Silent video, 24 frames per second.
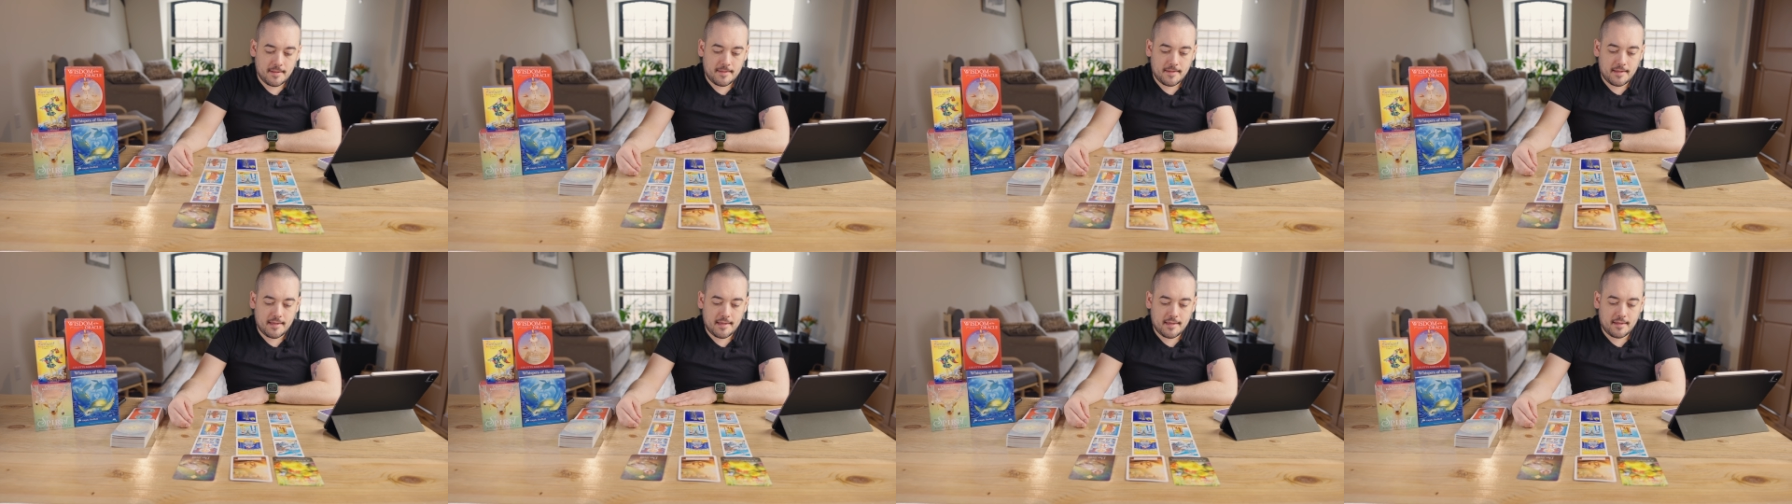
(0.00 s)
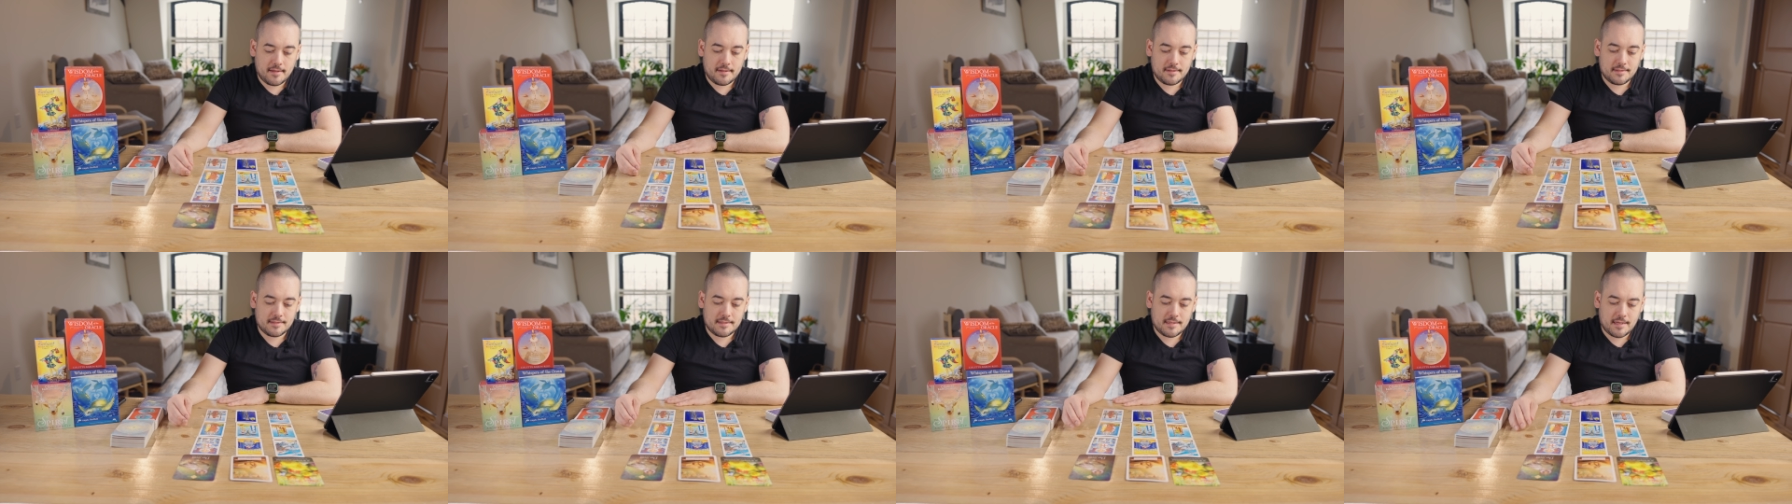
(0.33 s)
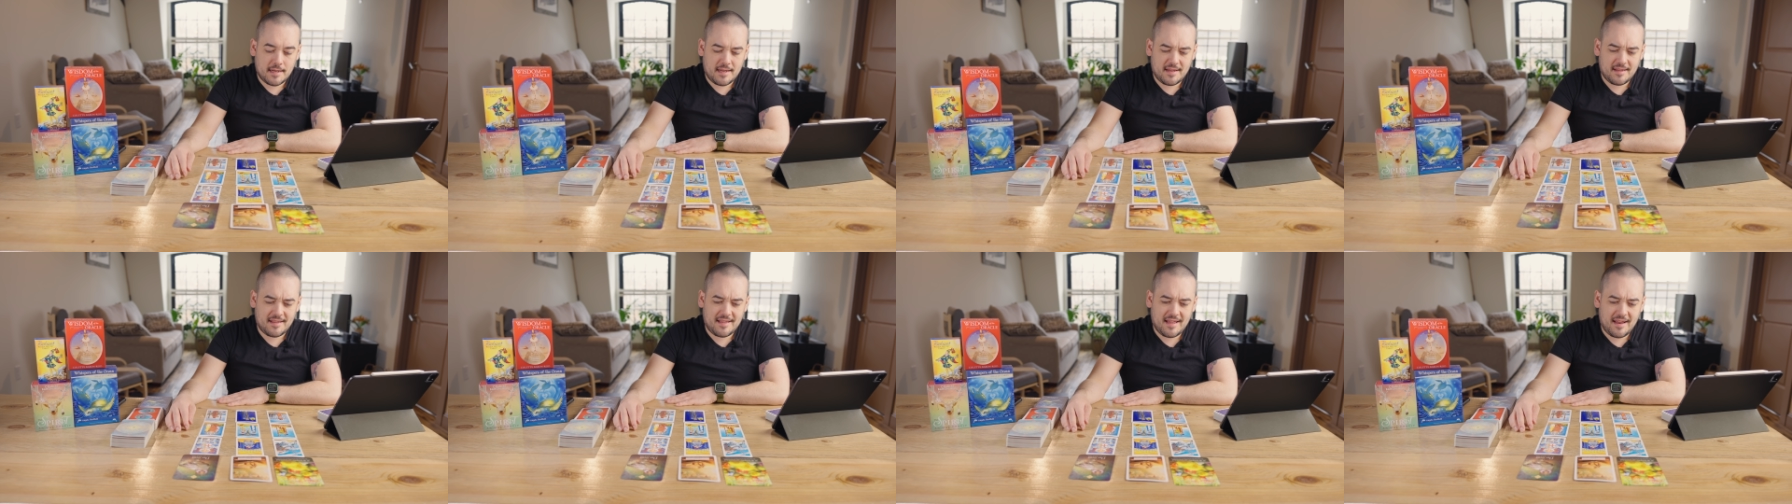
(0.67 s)
And
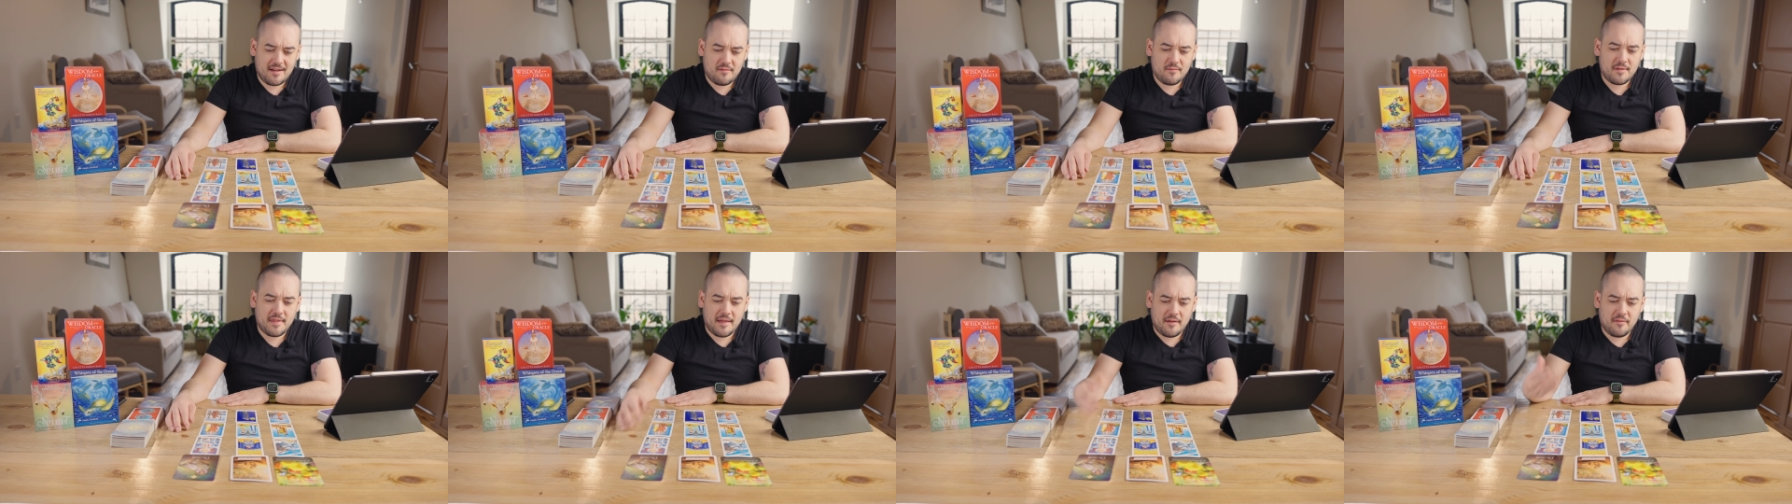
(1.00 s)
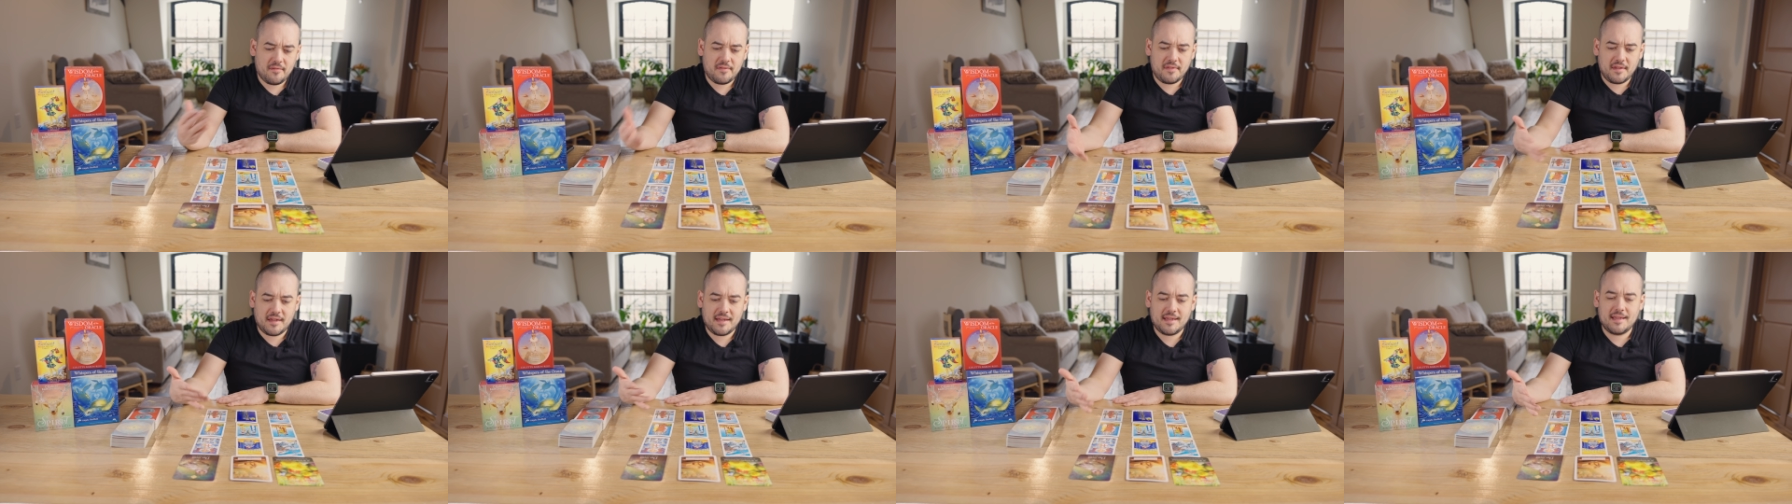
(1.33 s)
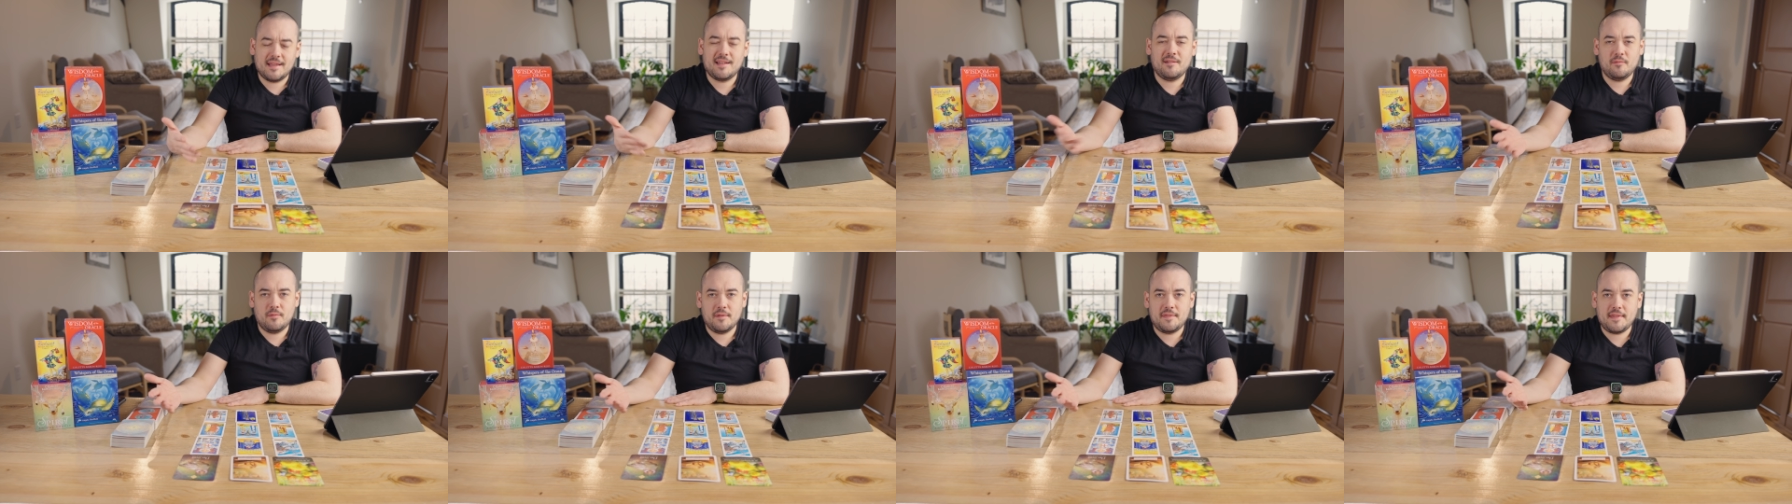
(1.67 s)
uh, kind of without
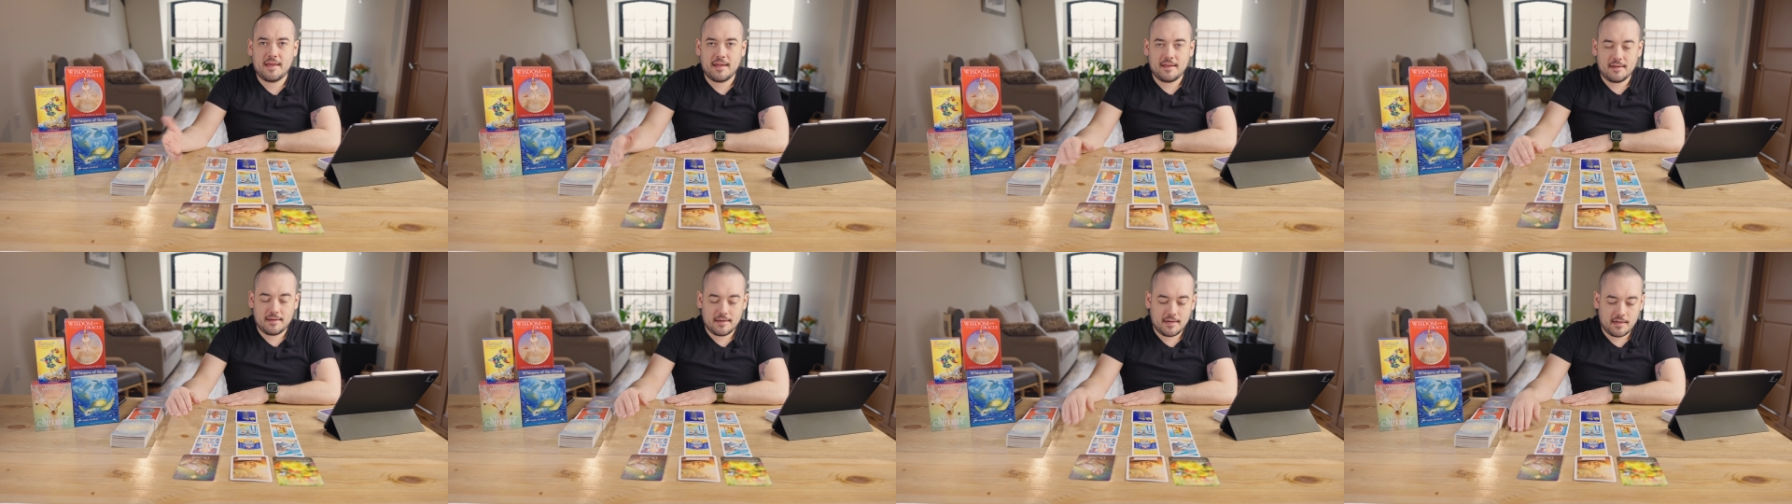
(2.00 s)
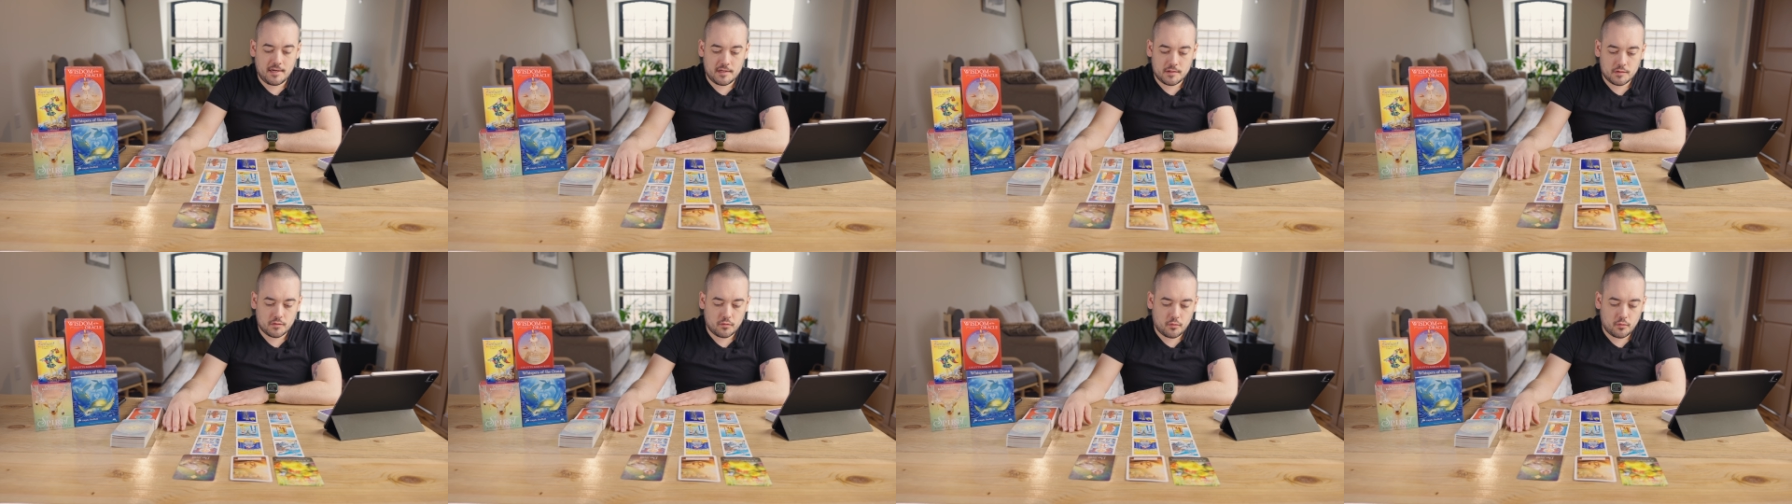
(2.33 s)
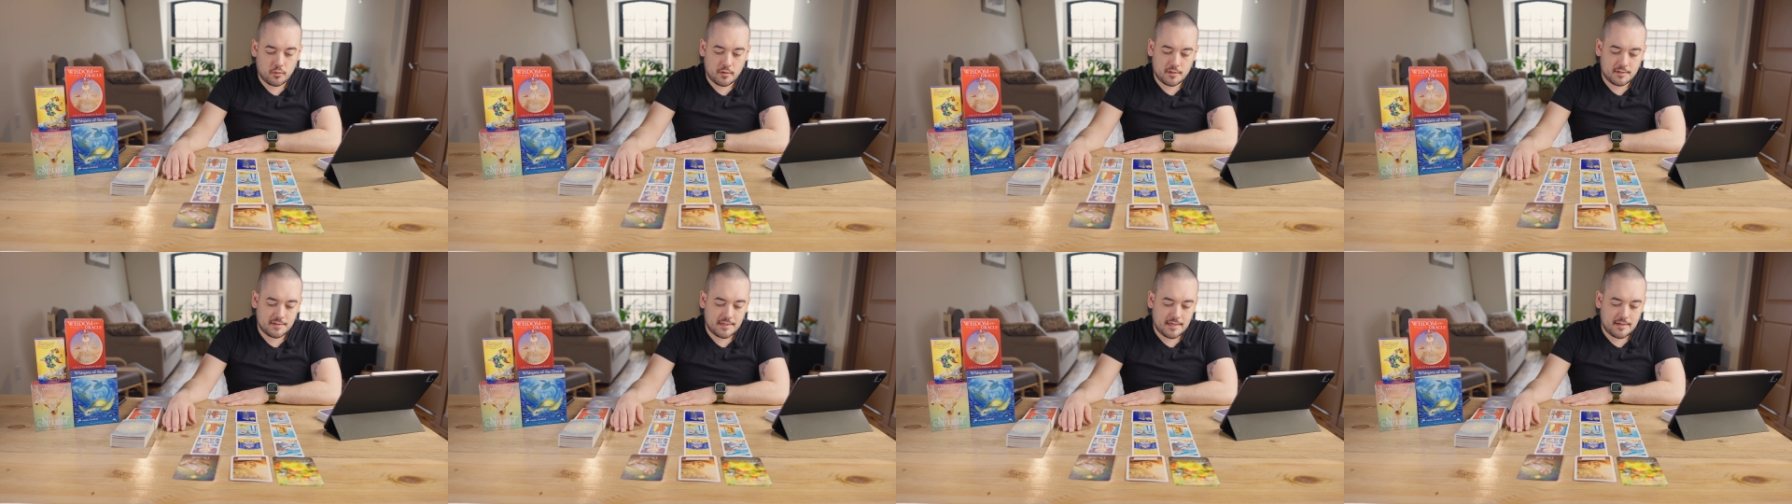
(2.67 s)
thinking with that Knight of
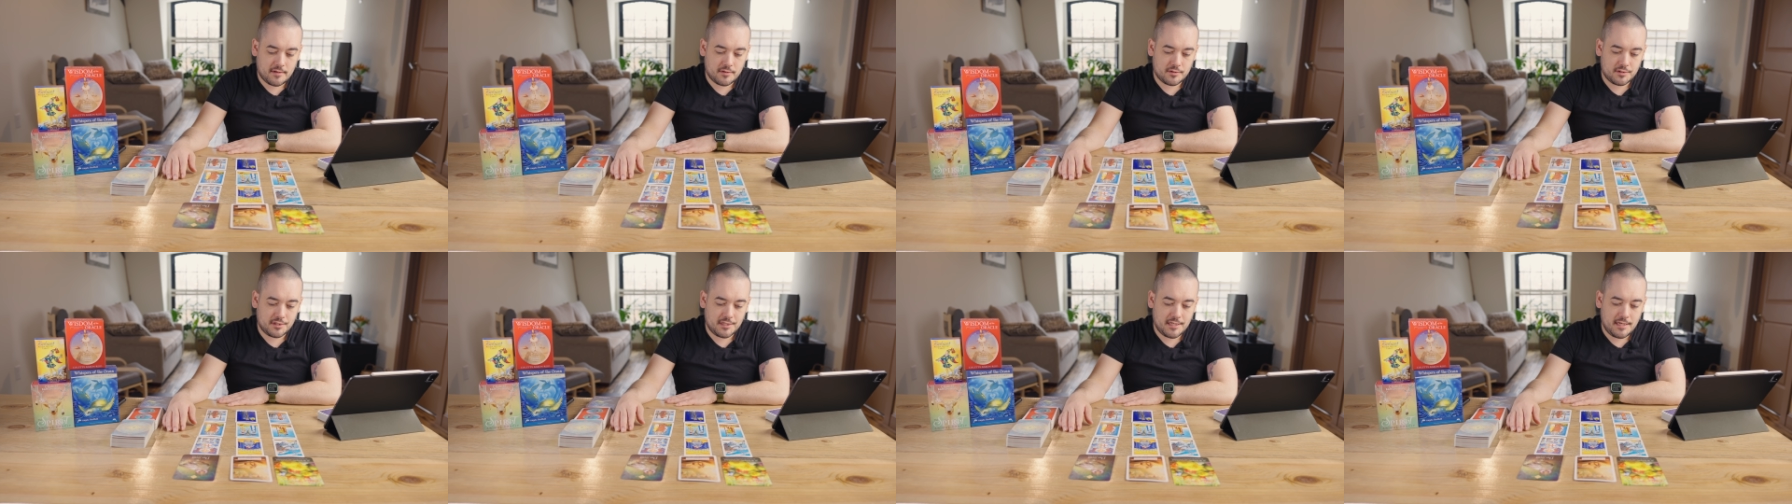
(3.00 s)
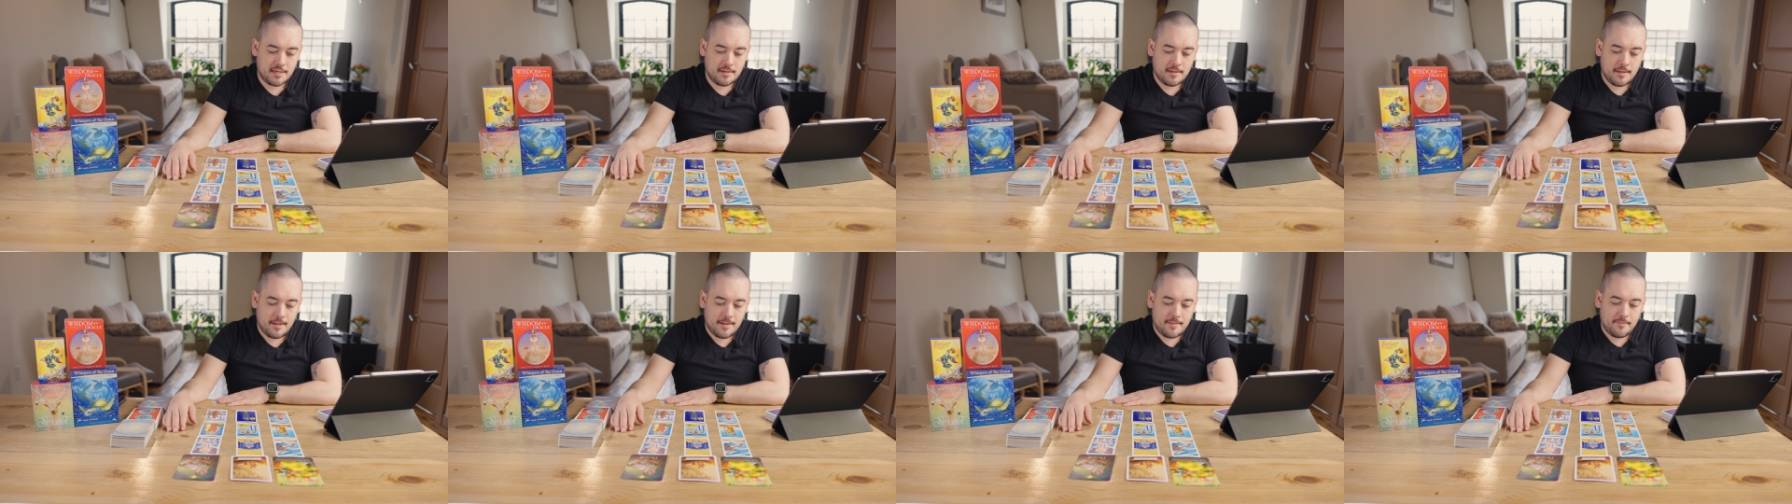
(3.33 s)
Swords energy,